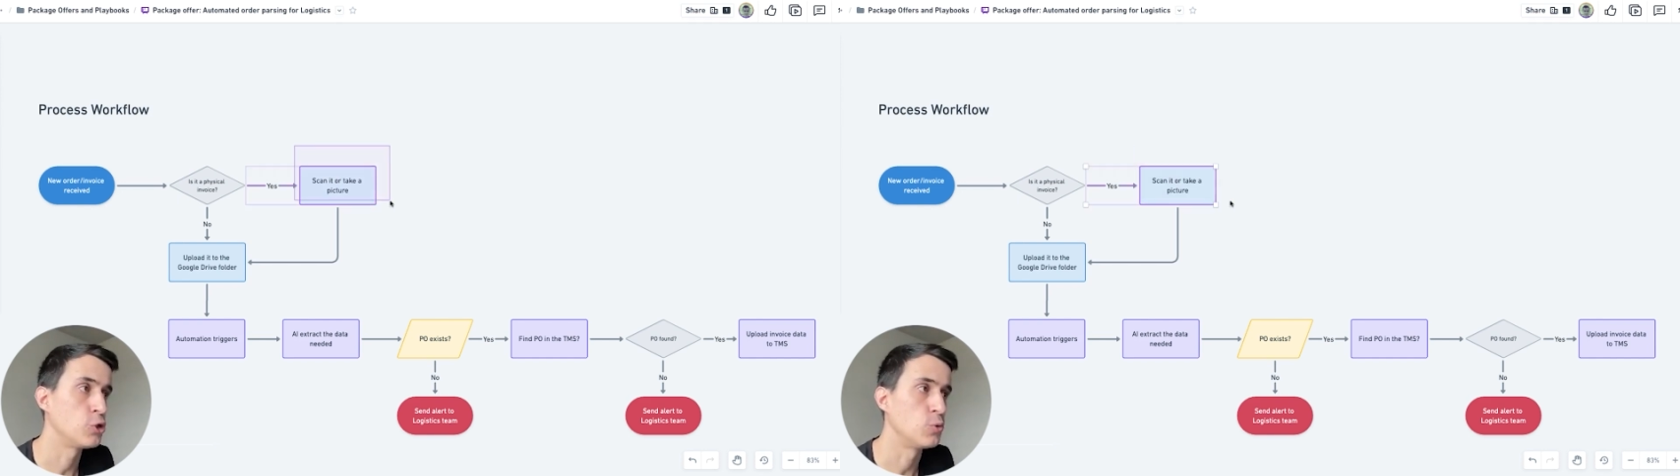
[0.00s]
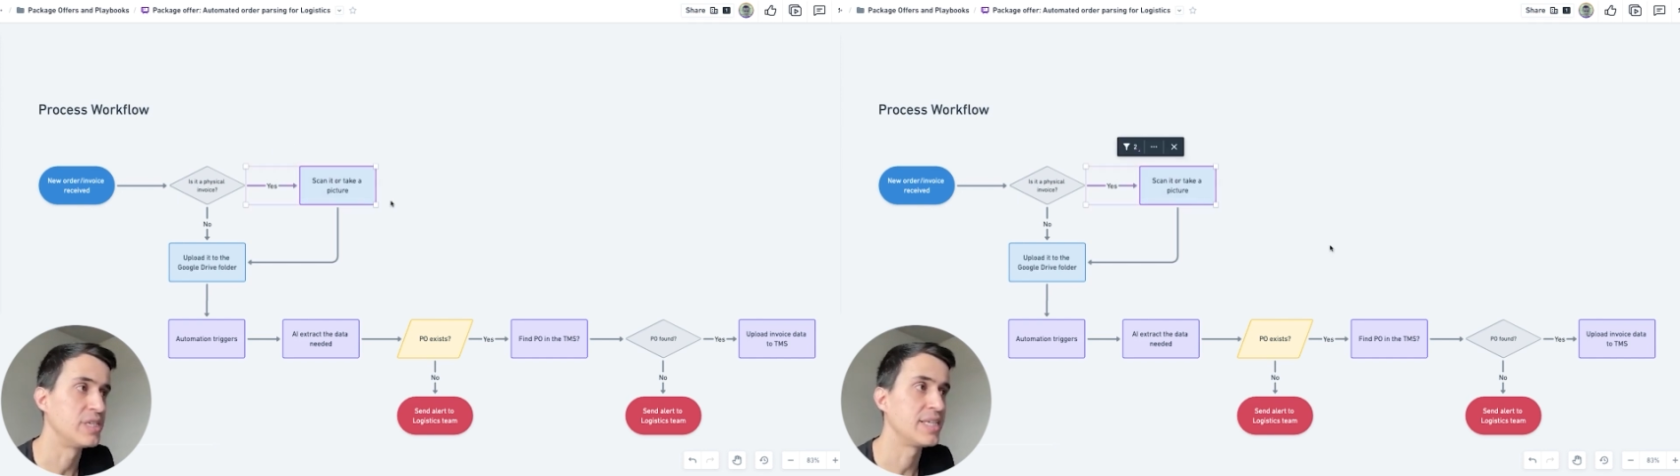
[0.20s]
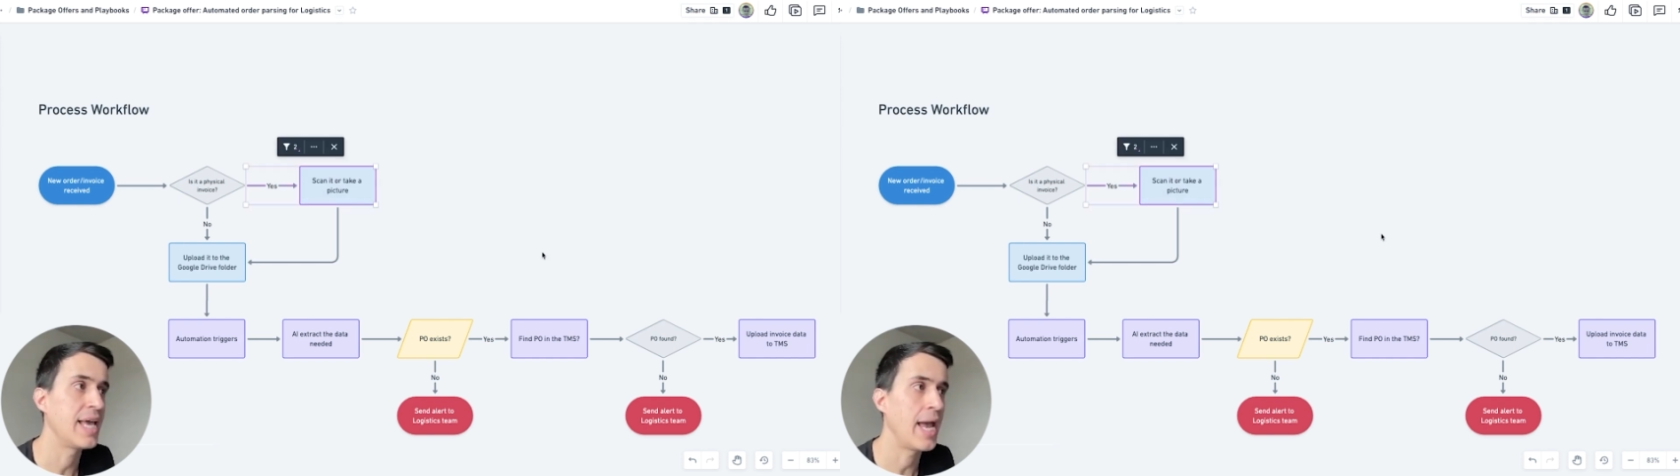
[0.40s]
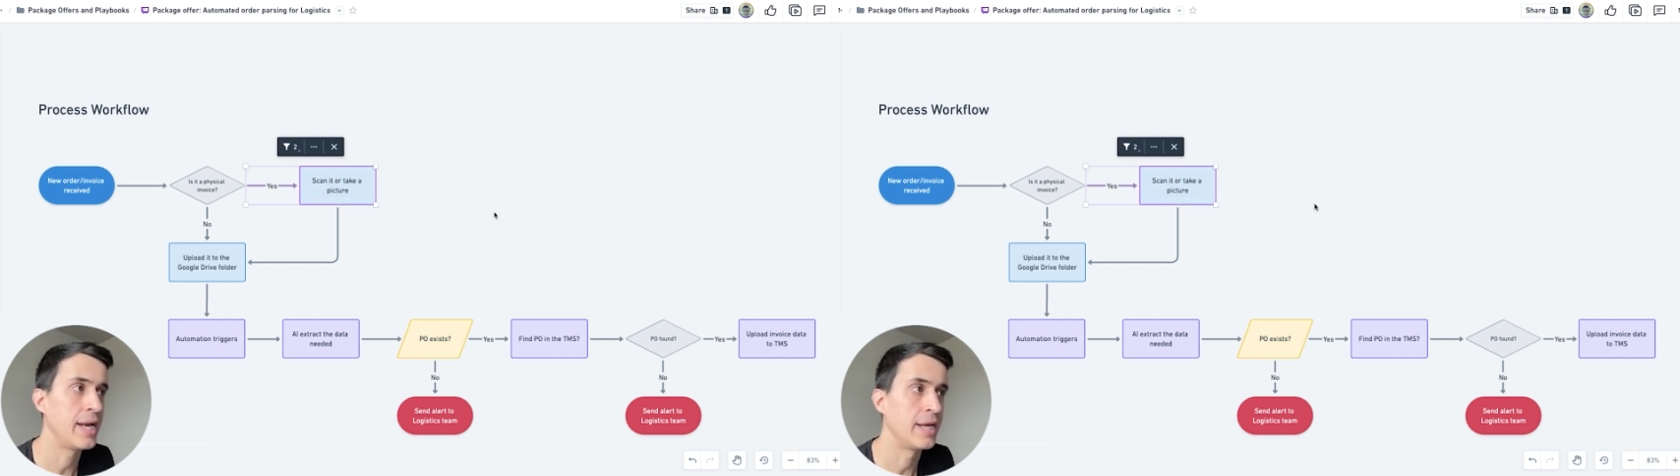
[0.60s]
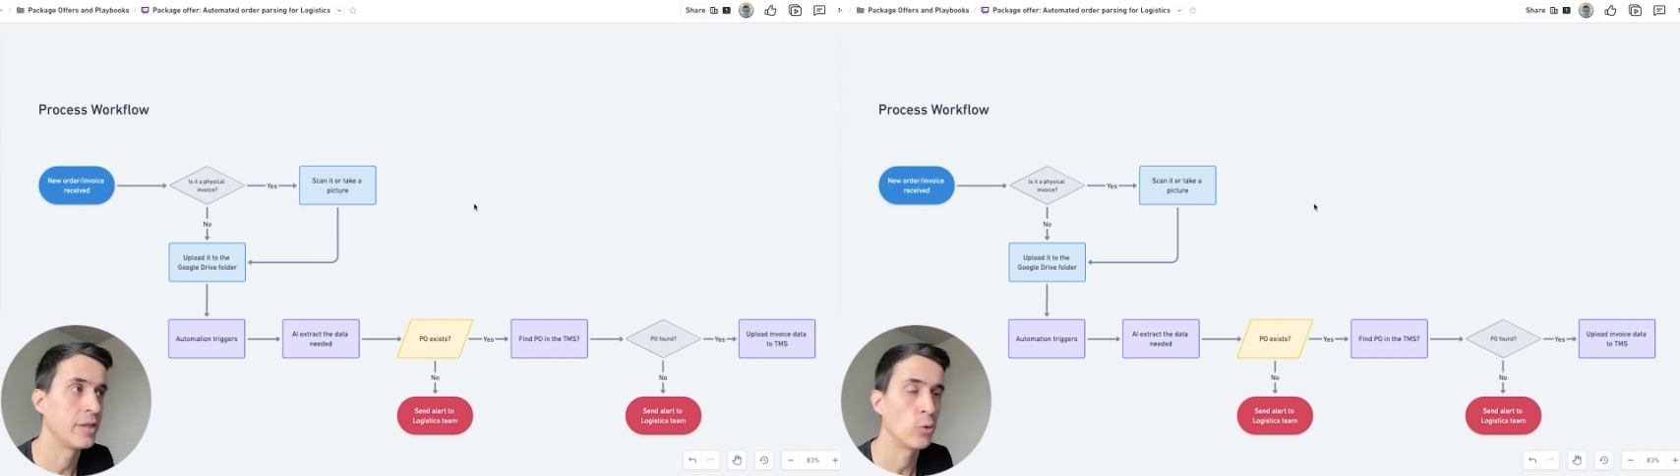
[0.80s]
to
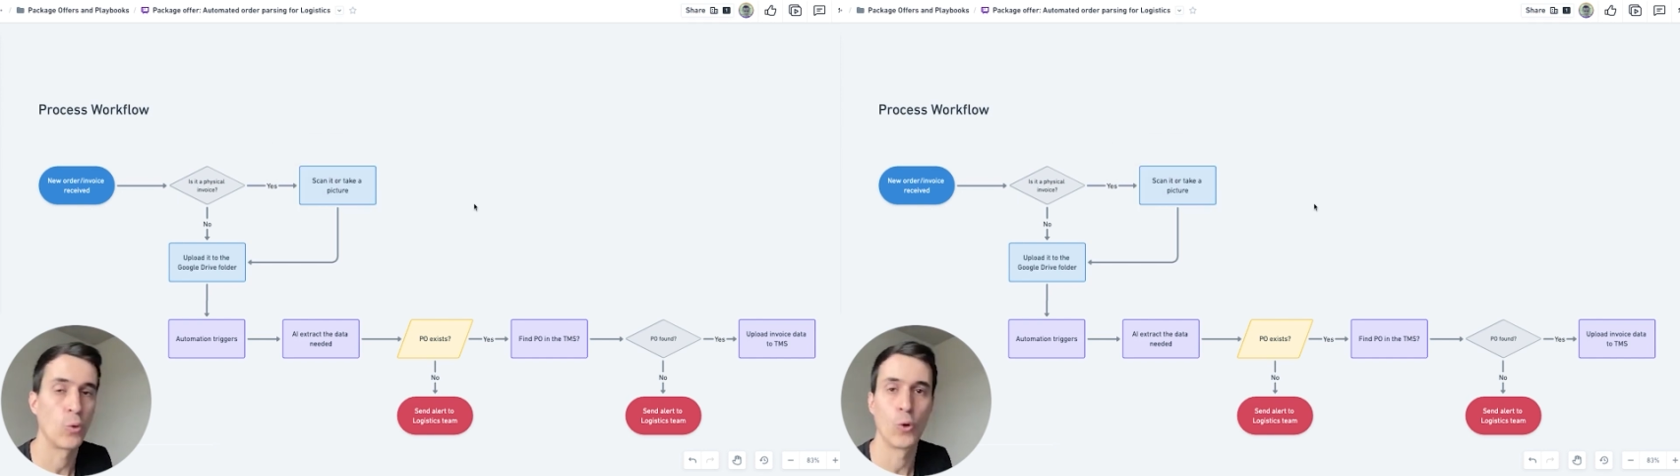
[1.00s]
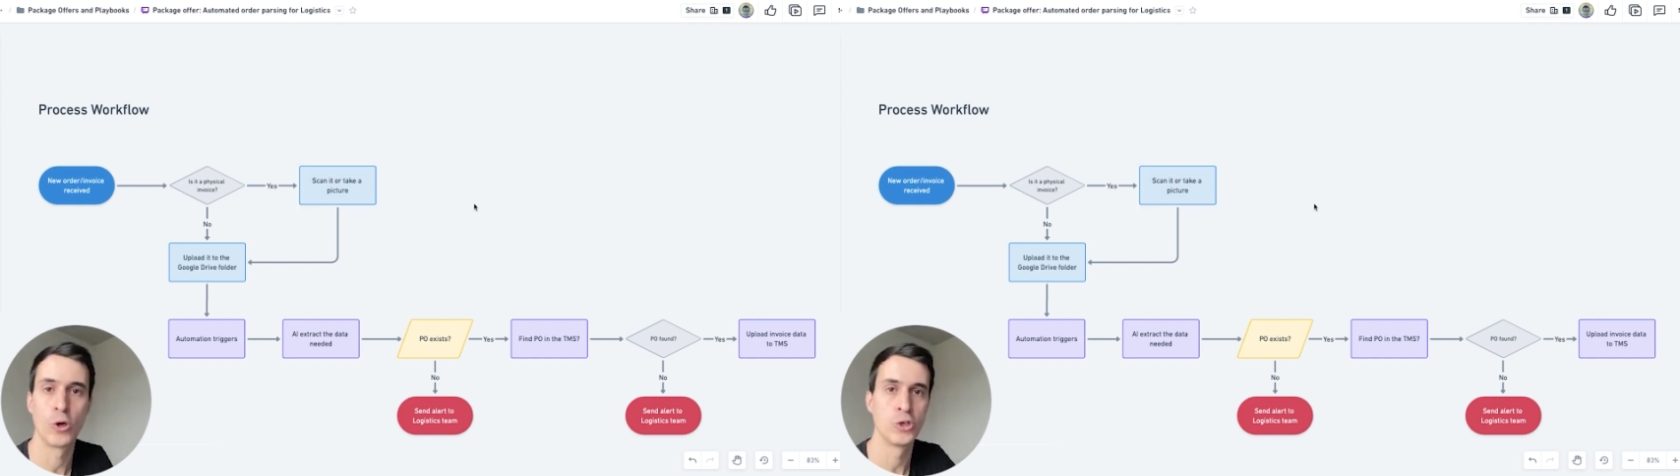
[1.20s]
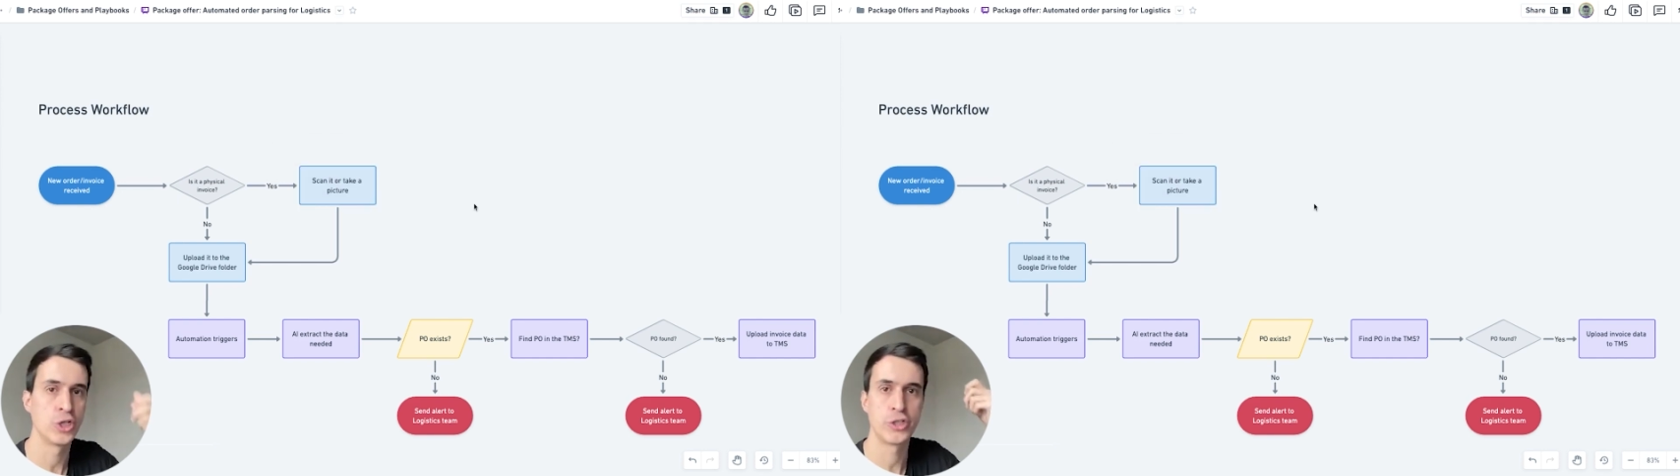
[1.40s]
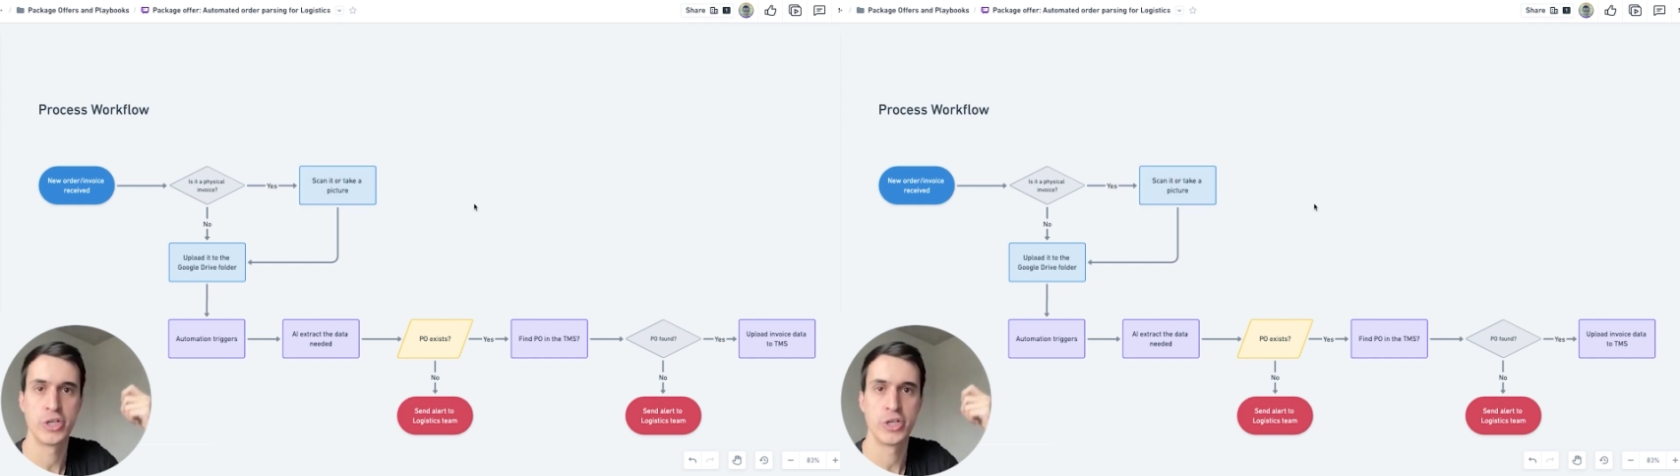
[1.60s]
scan it or just